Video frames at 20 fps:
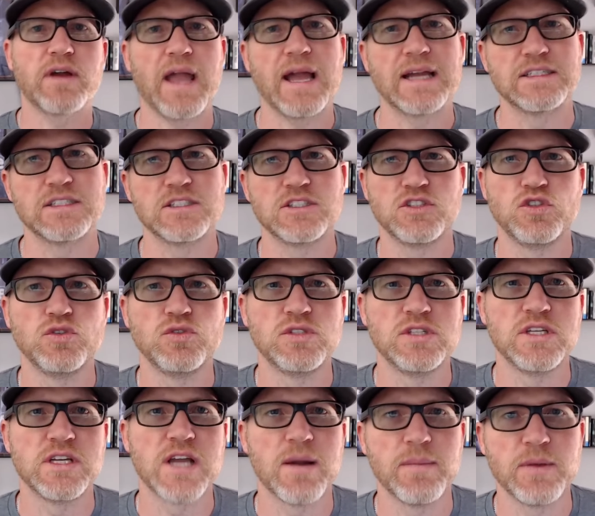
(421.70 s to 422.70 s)
gadgets you
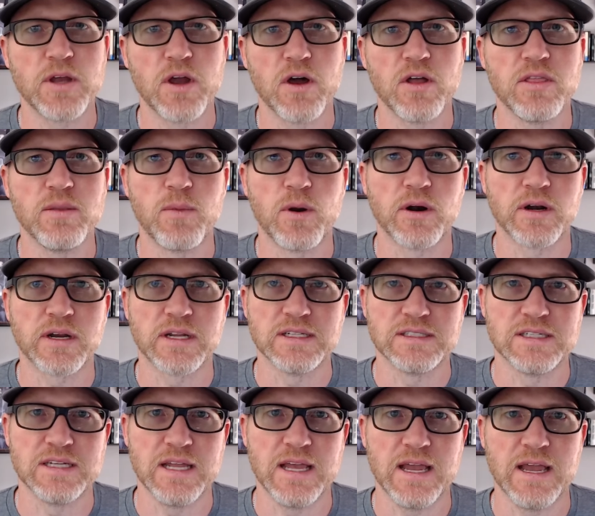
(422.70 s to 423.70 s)
see coming on the market
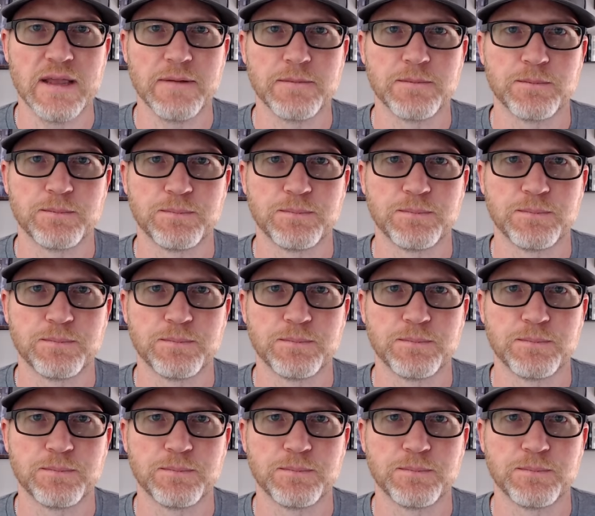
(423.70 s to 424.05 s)
today.